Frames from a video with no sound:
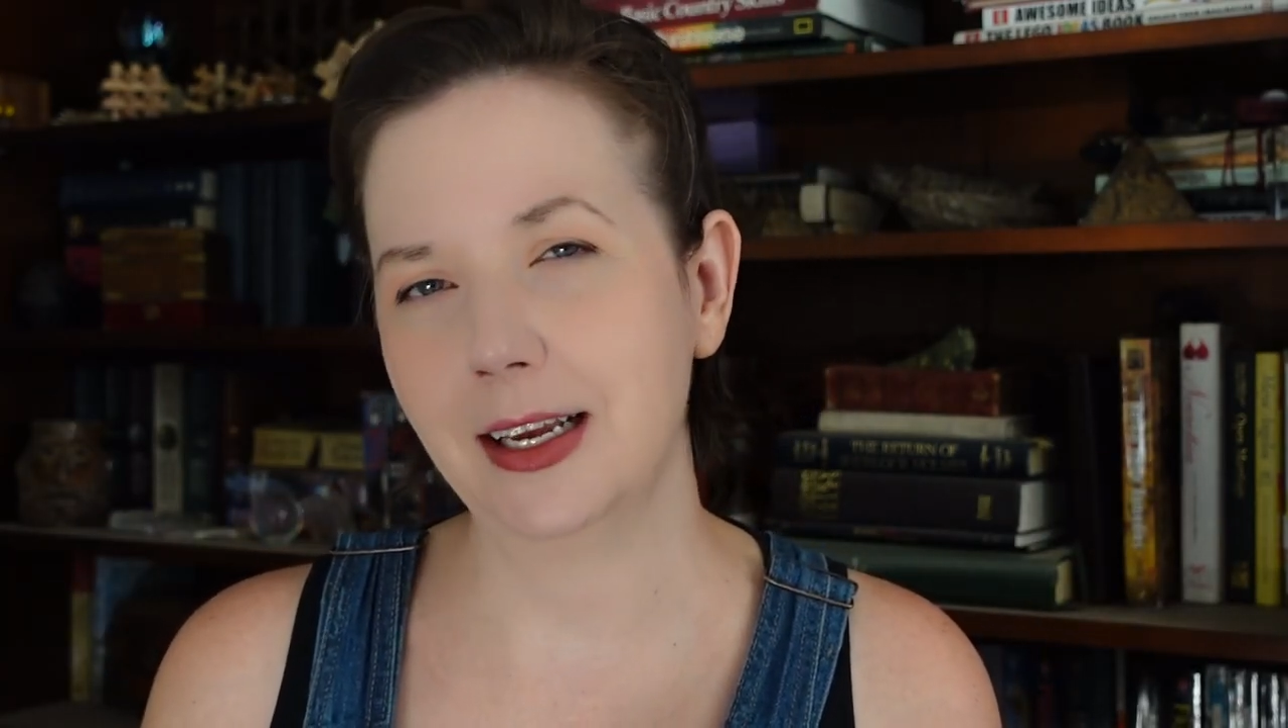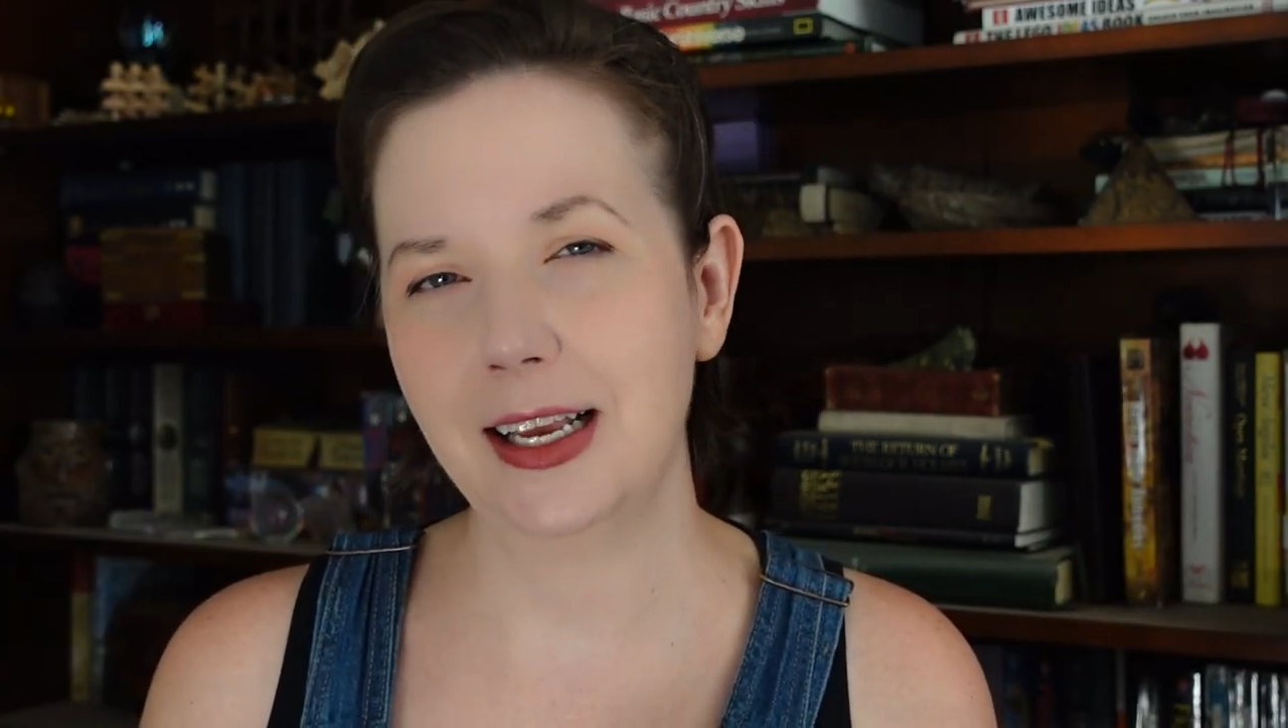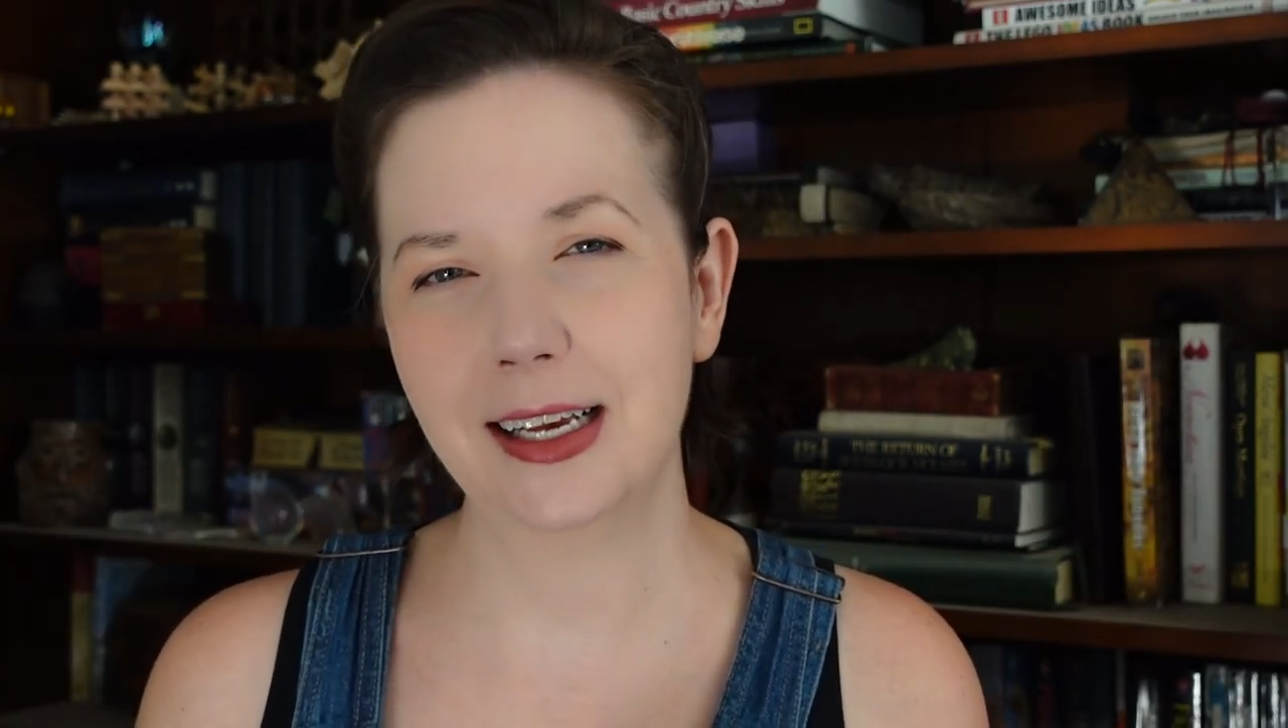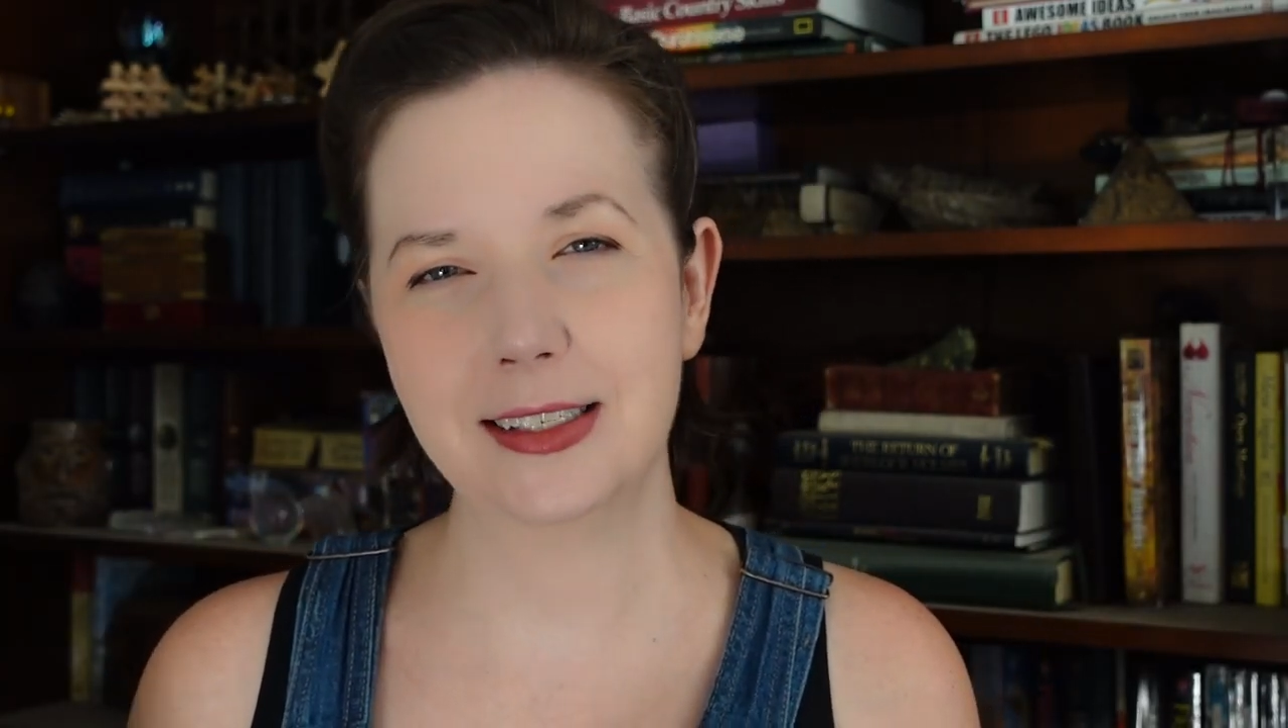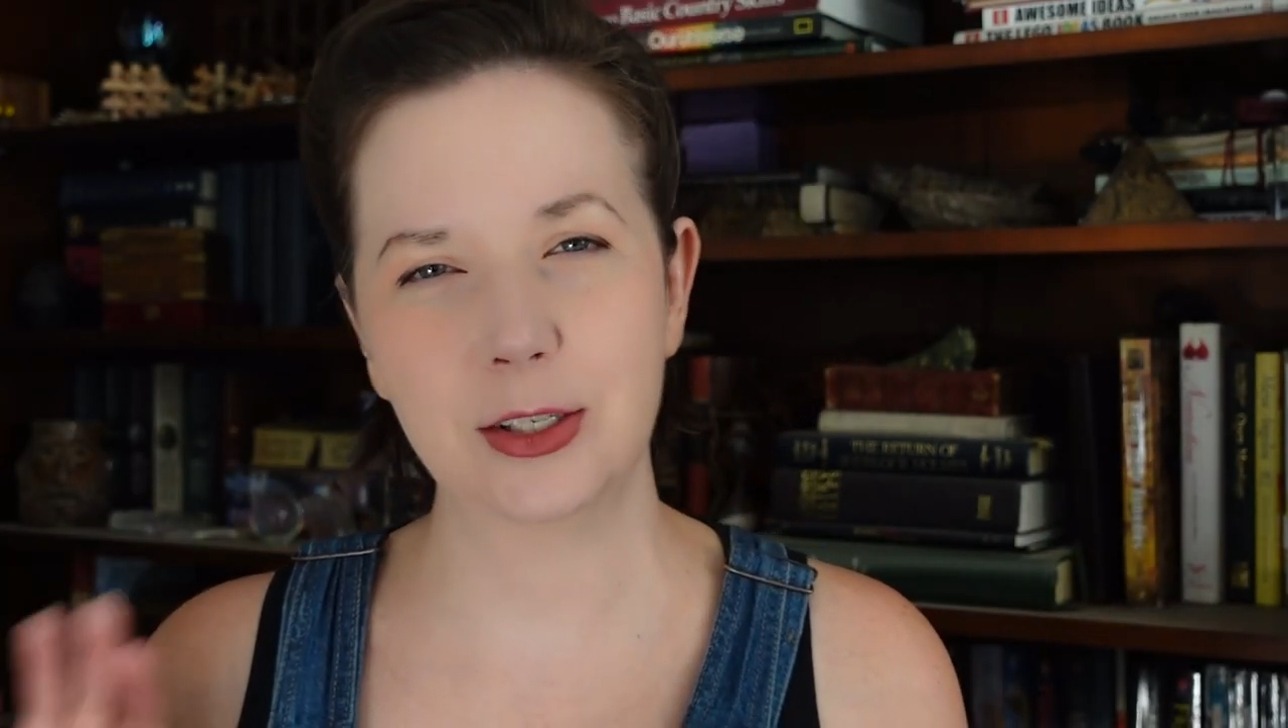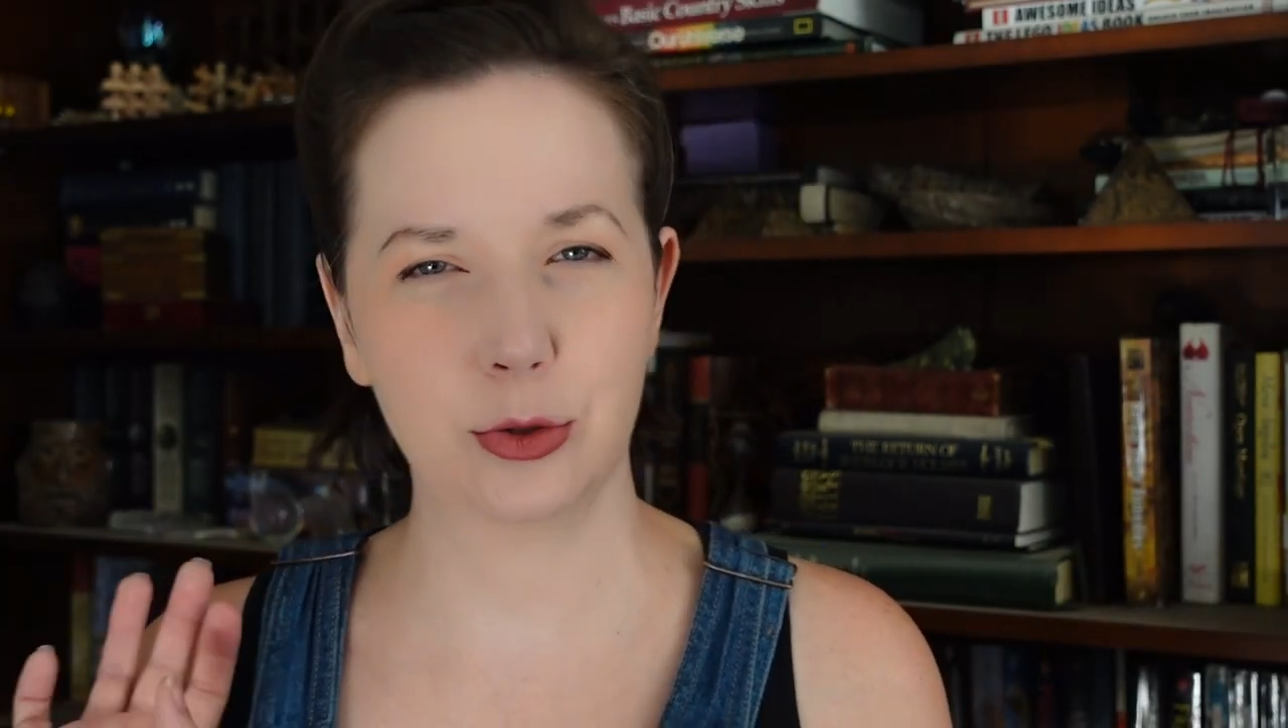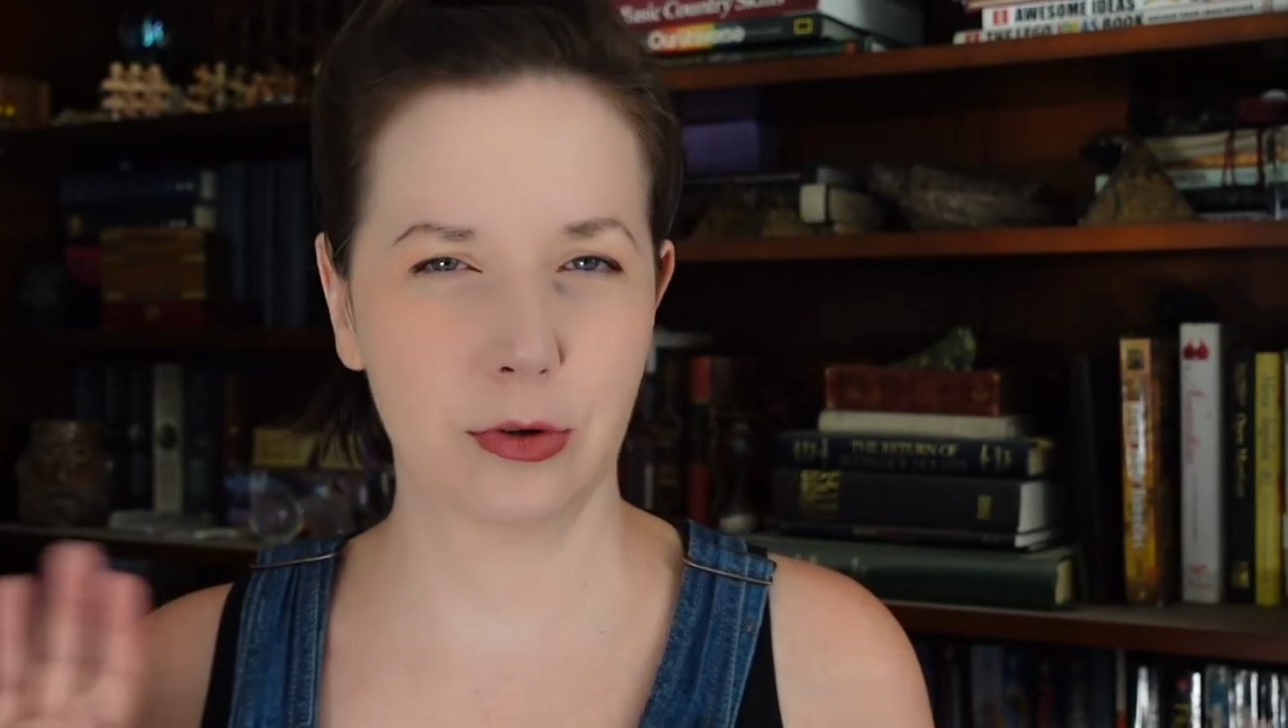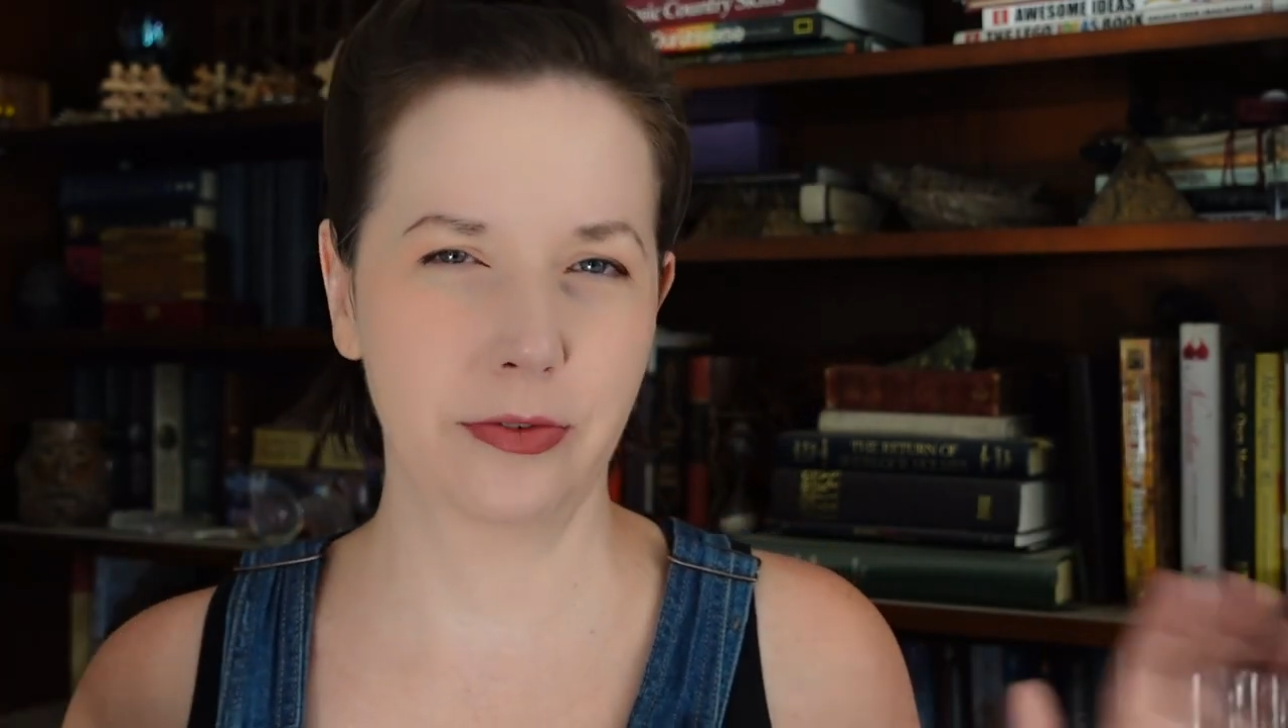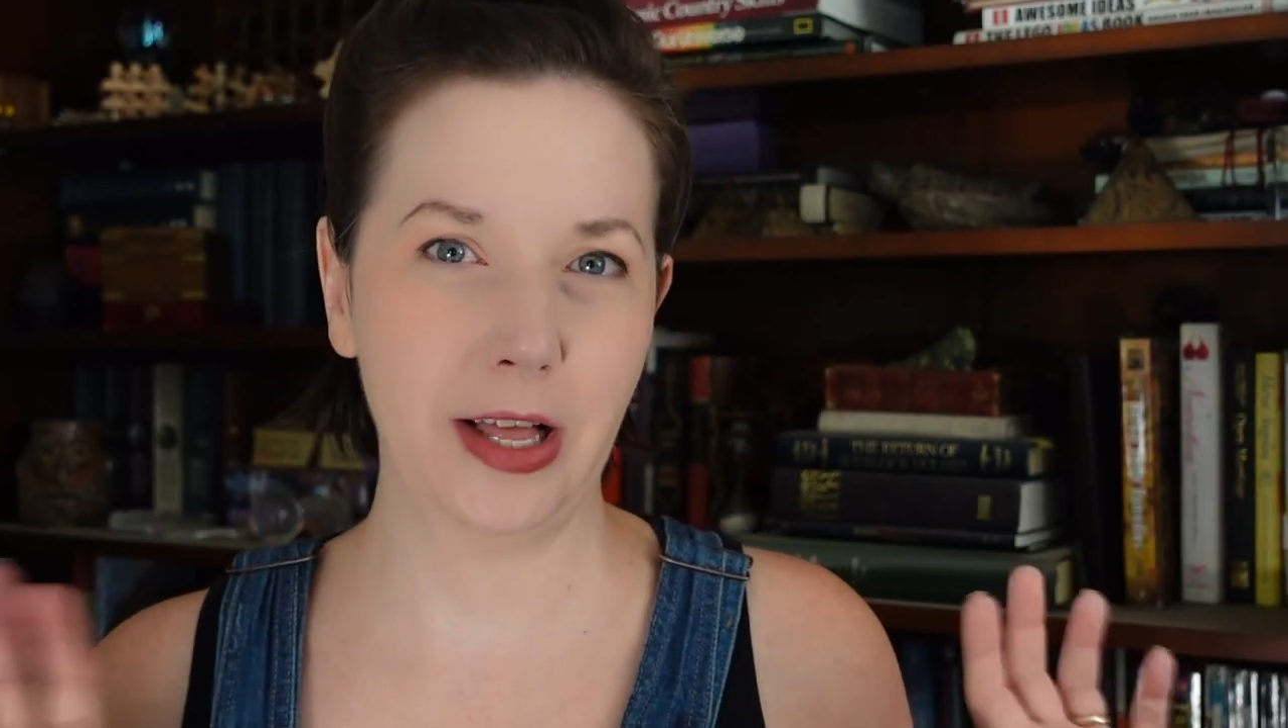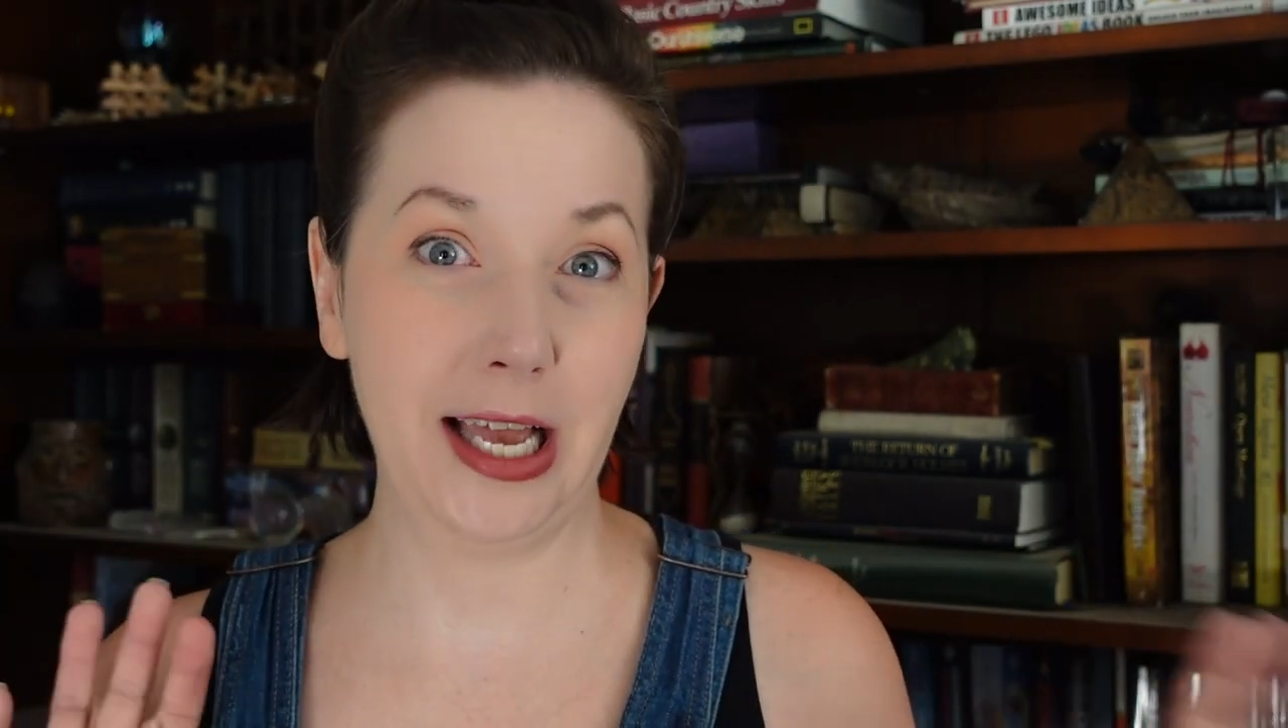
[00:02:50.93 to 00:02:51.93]
and he has this
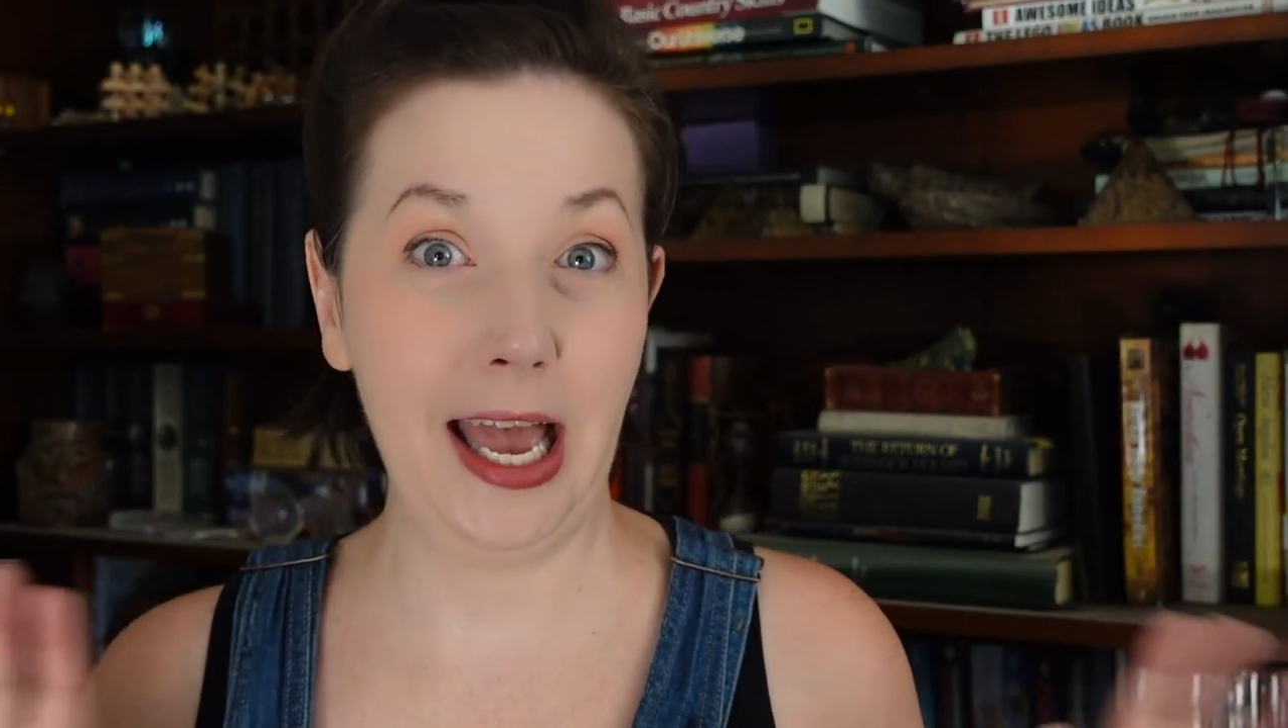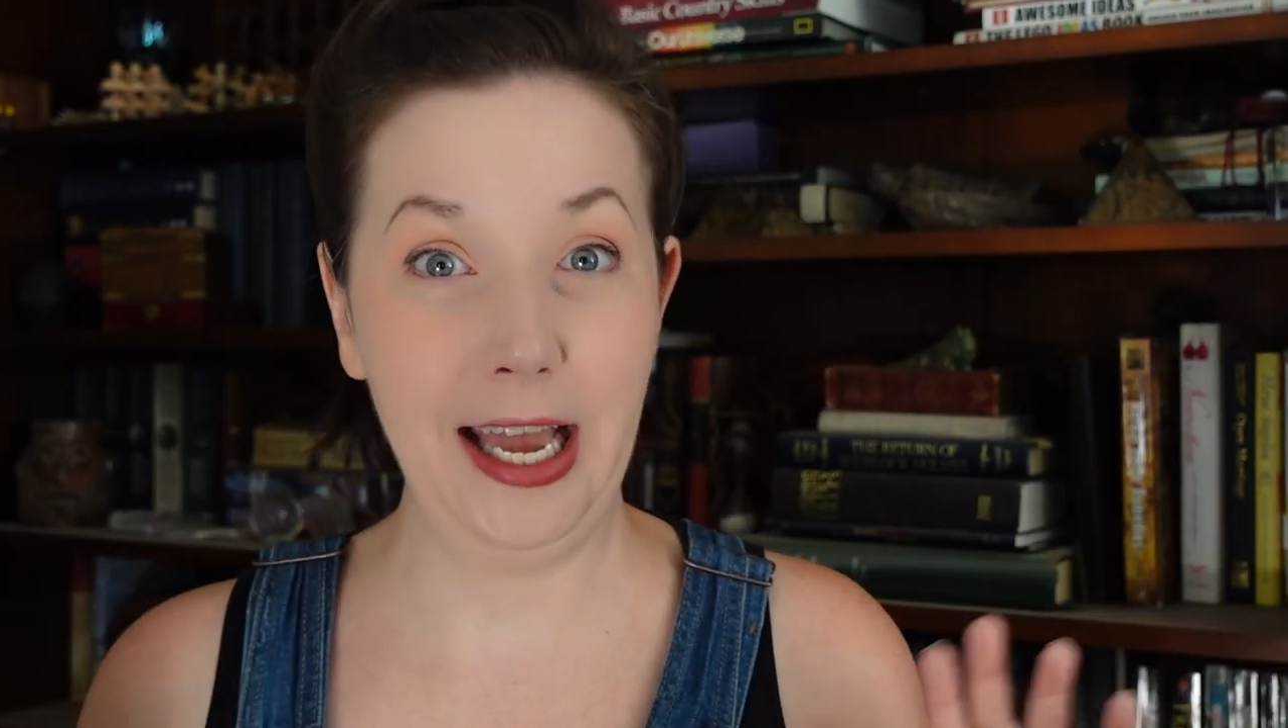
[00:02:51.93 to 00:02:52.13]
sort of like